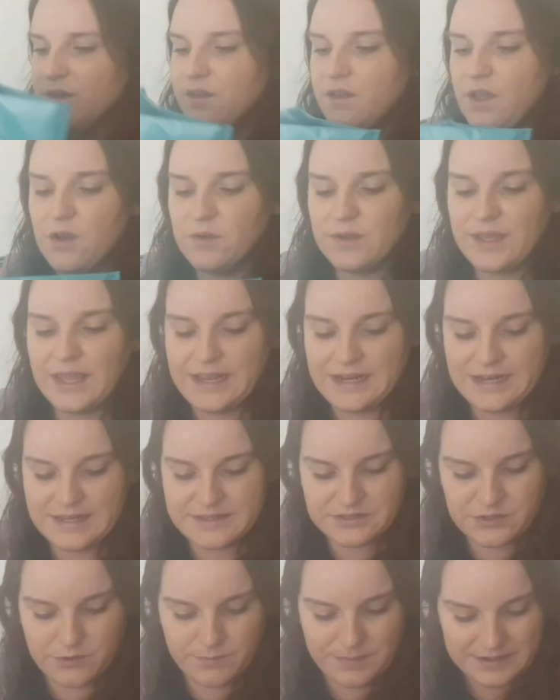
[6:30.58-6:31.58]
Okay,
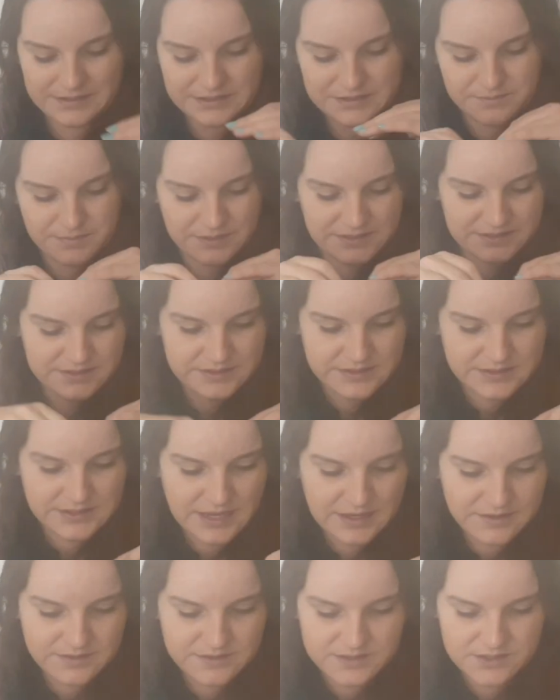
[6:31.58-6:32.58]
let's go back to my
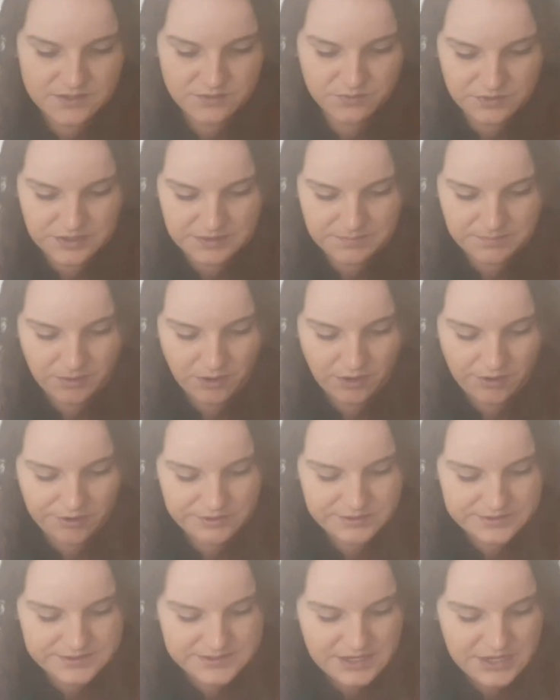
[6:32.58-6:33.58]
sensory
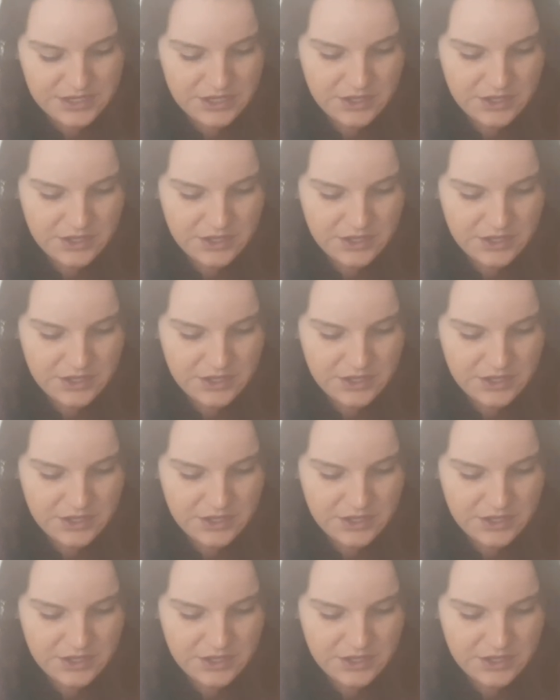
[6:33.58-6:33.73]
box.